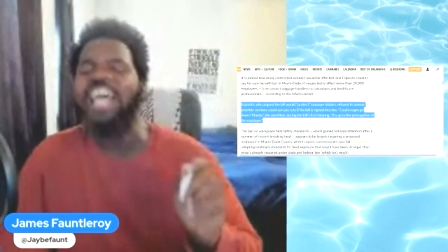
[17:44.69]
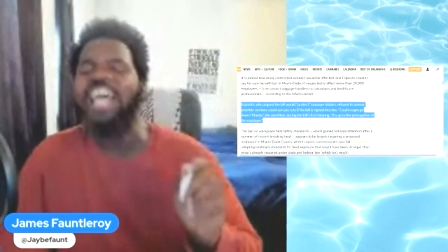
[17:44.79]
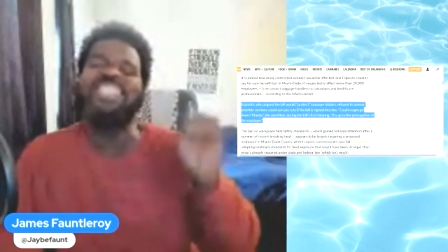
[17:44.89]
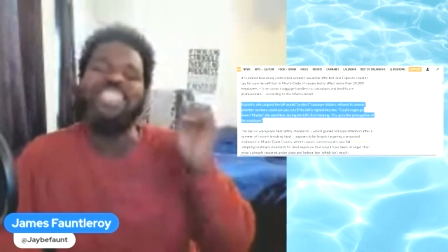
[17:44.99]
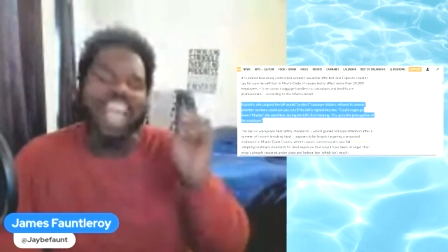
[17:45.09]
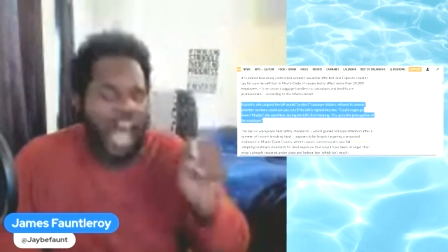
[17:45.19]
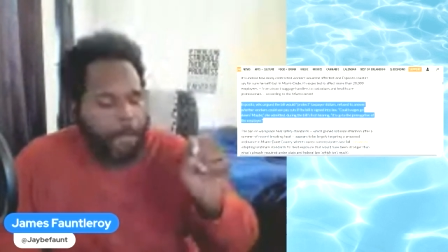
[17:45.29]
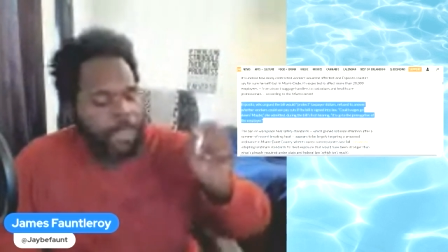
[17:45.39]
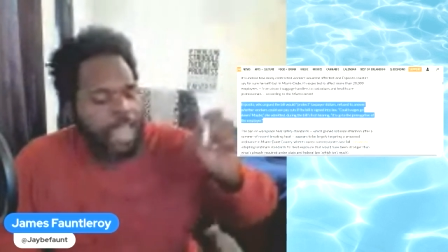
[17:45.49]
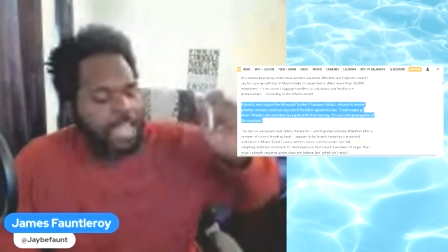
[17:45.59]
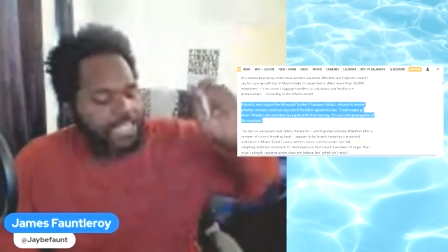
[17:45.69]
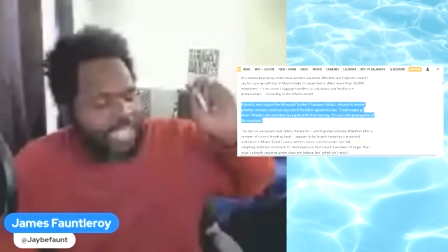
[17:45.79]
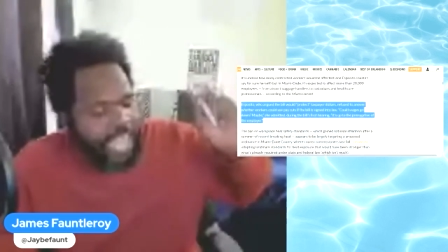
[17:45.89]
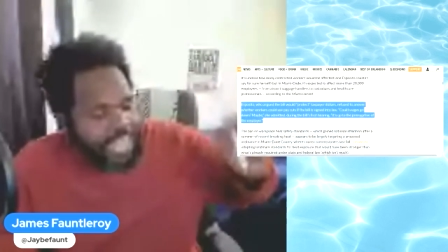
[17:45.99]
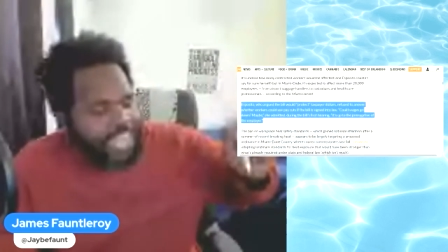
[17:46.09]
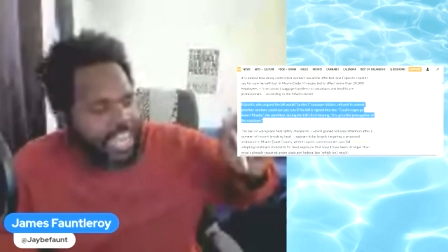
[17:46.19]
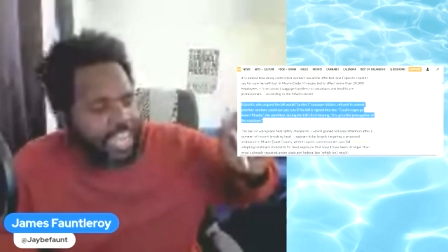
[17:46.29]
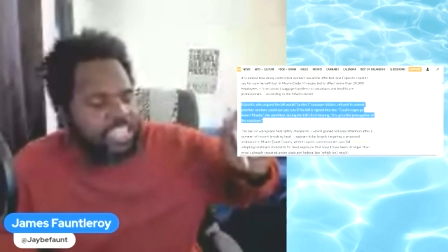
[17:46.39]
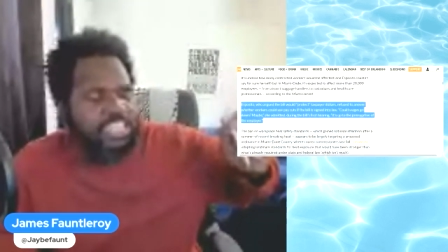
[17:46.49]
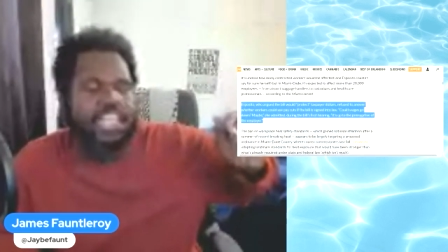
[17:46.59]
Stop
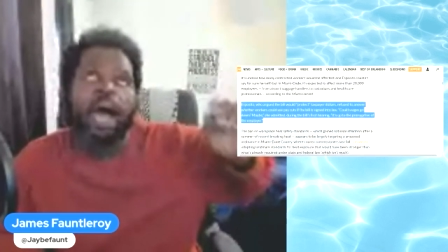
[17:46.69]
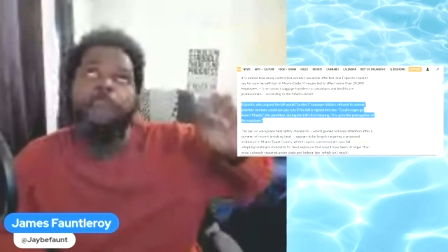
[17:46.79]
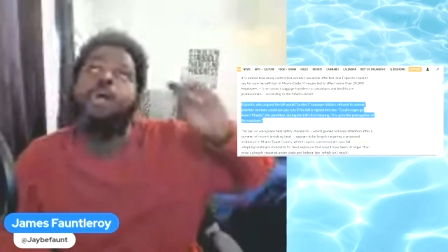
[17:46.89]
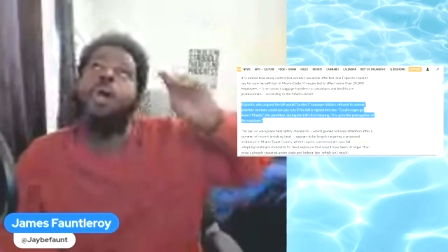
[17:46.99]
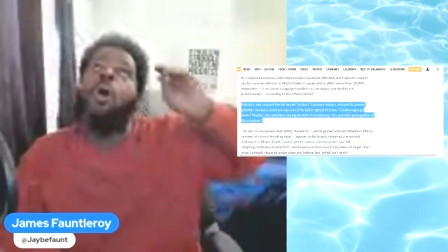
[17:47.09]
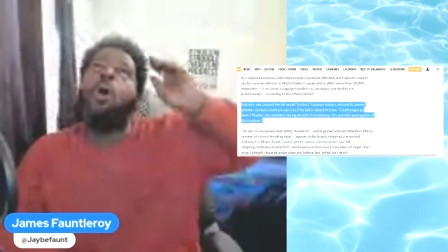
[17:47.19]
taking, stop